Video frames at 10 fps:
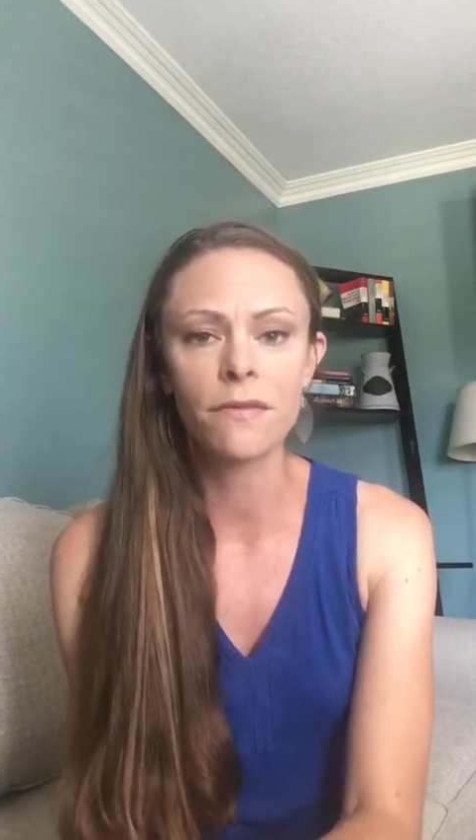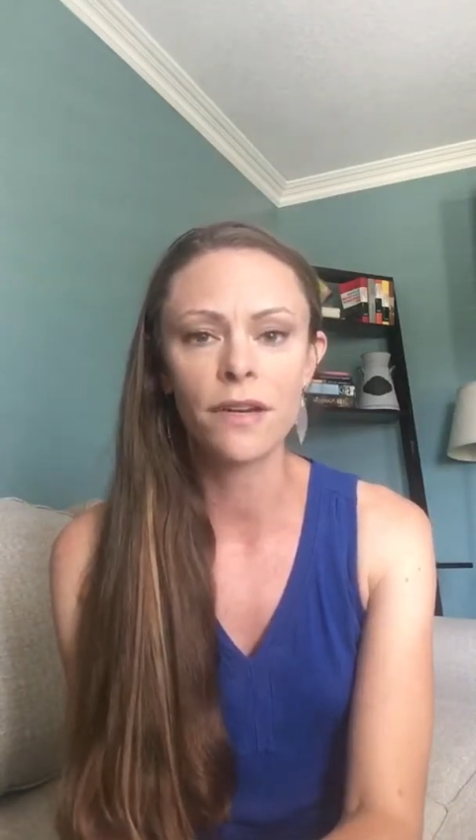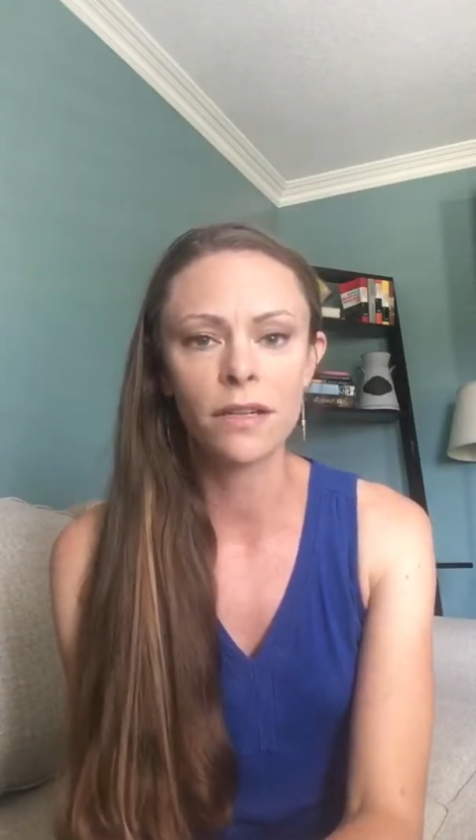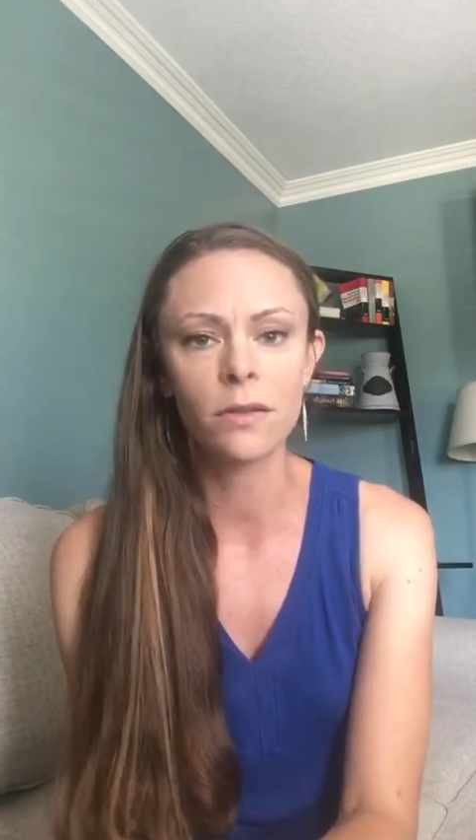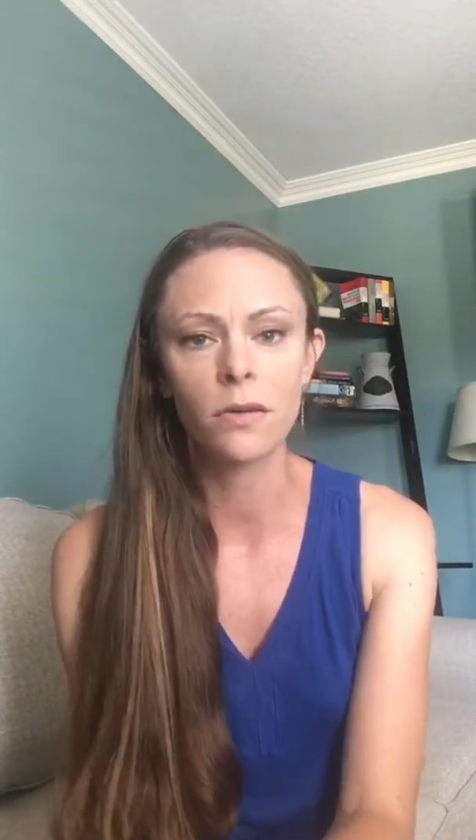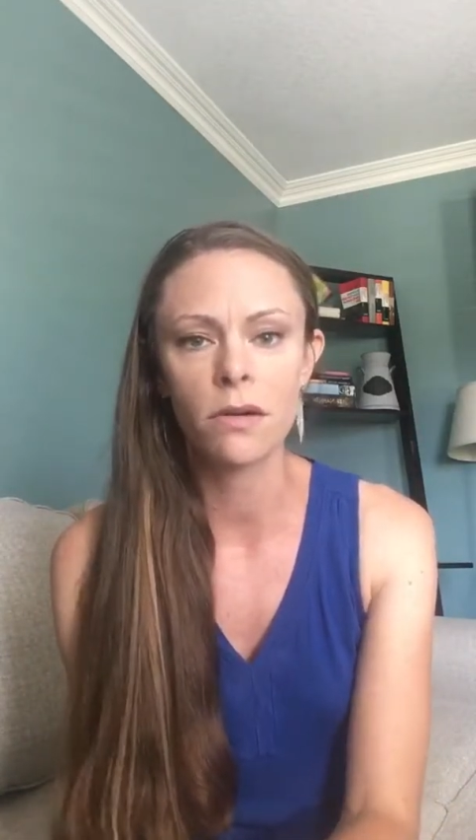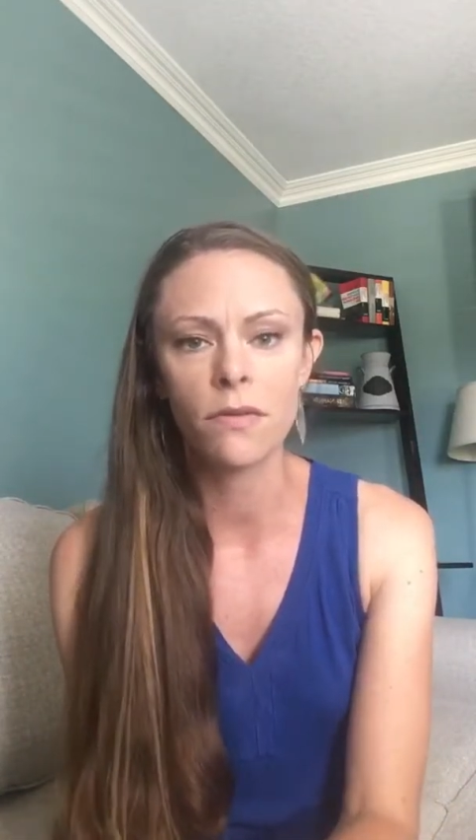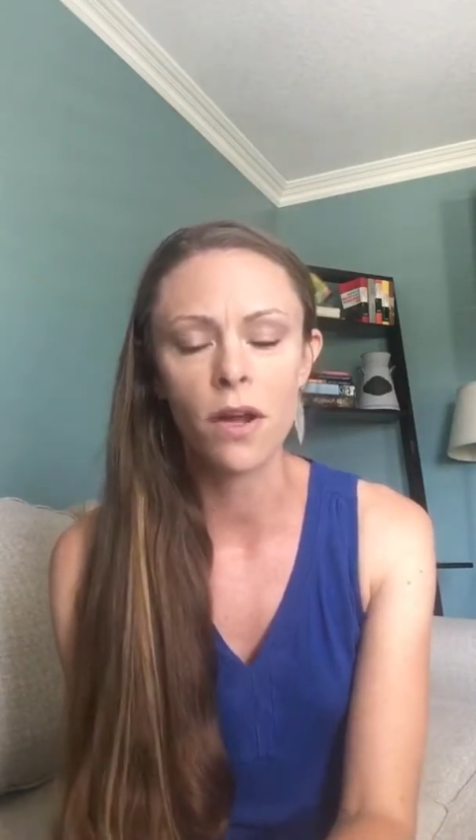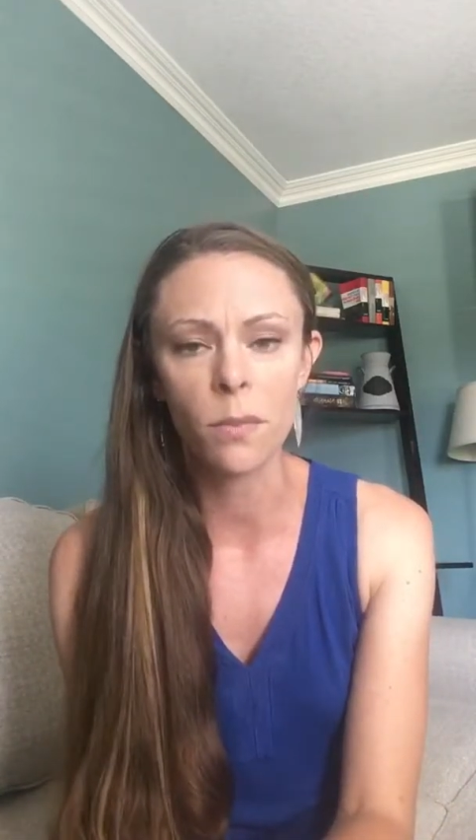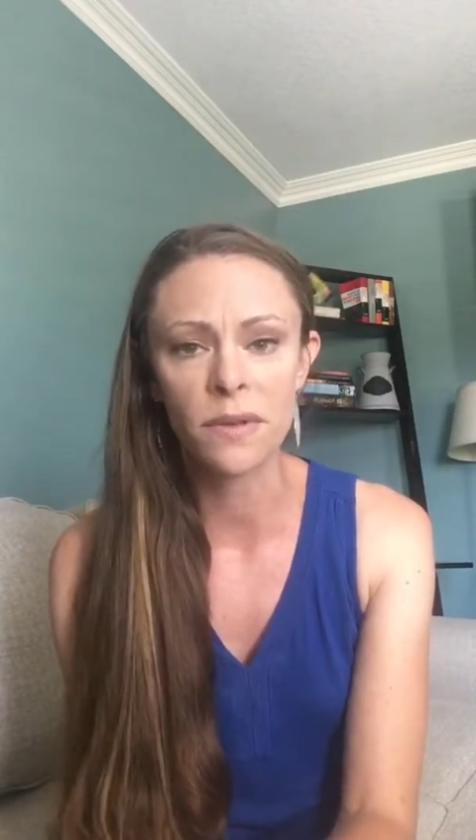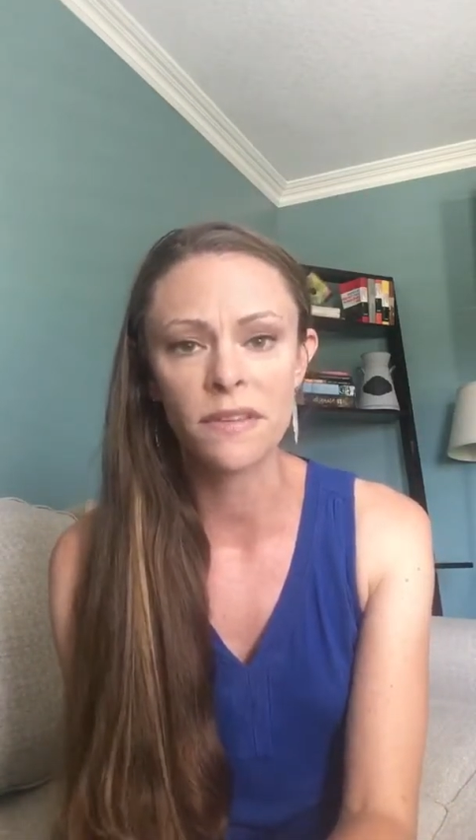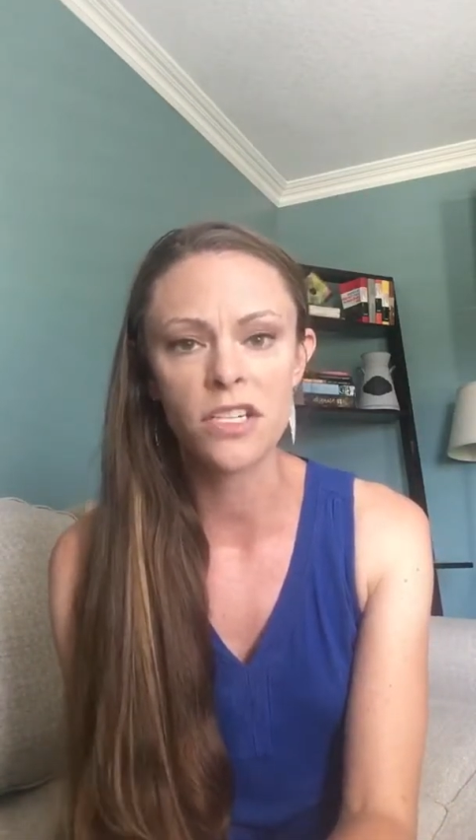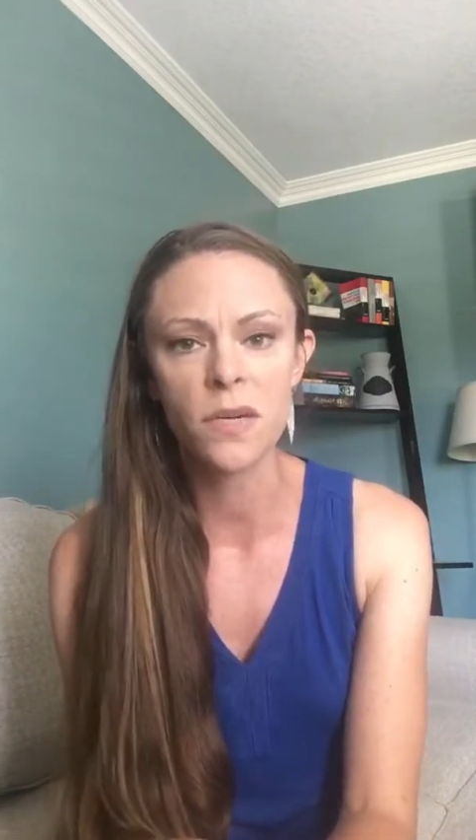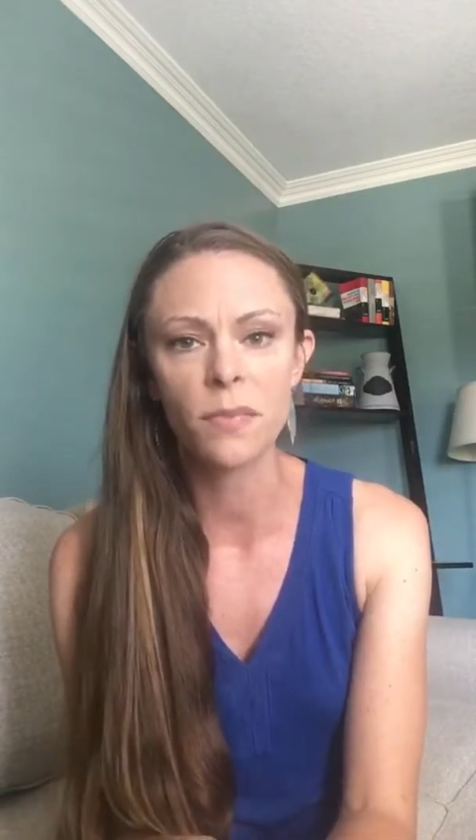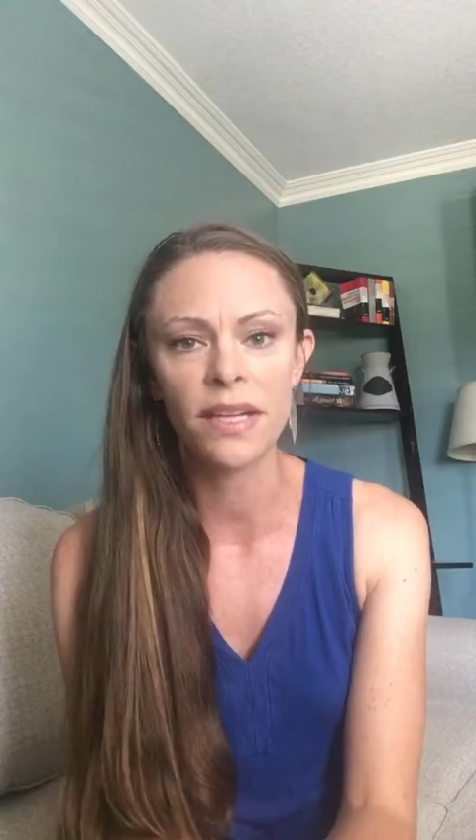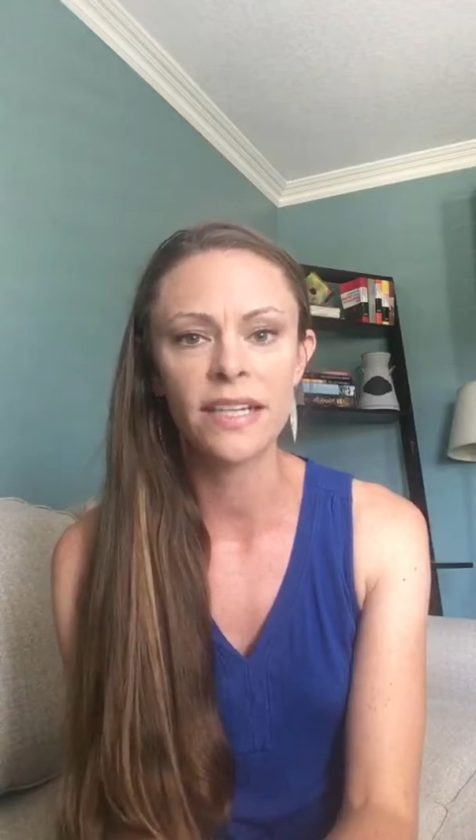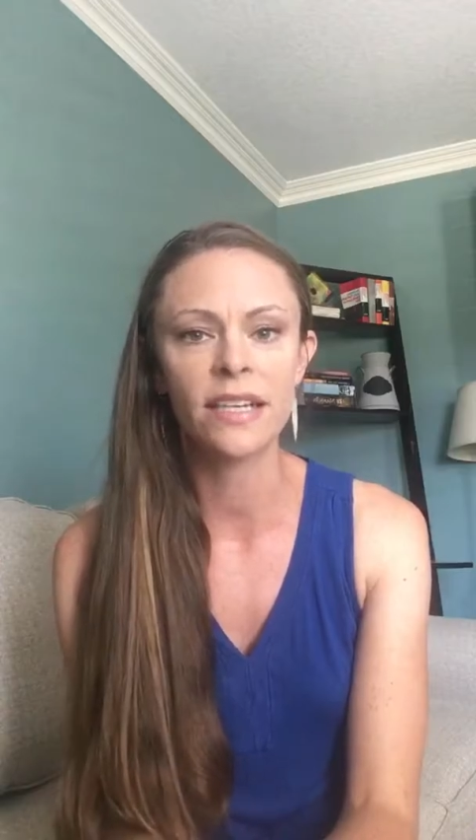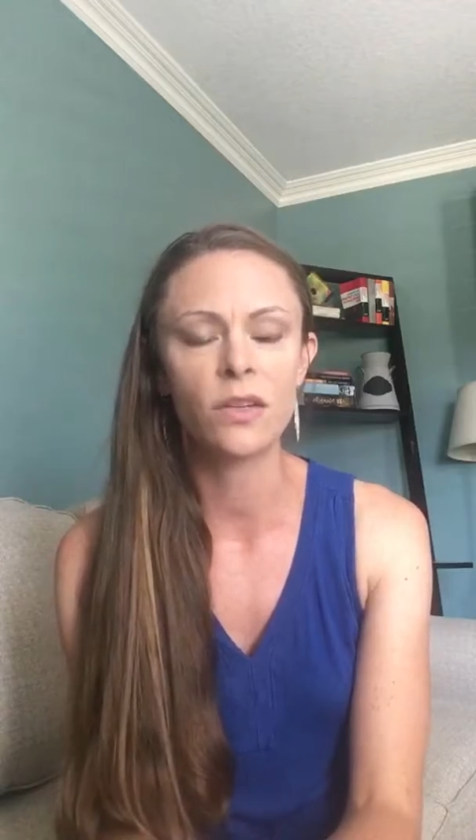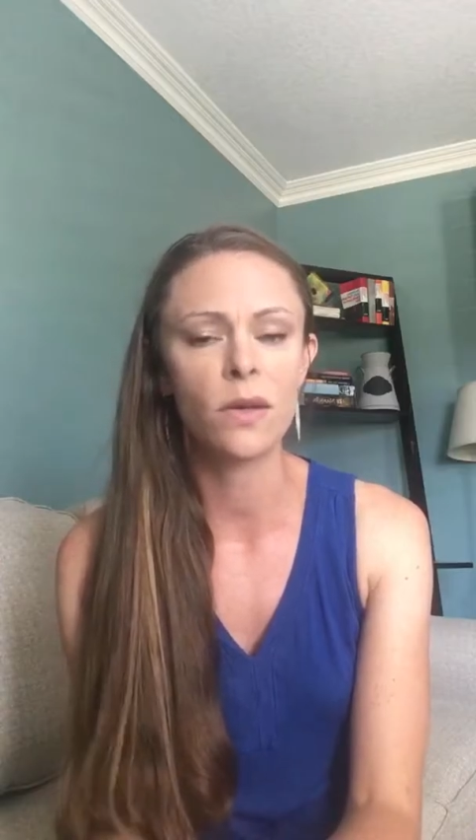very lucrative compensation plan.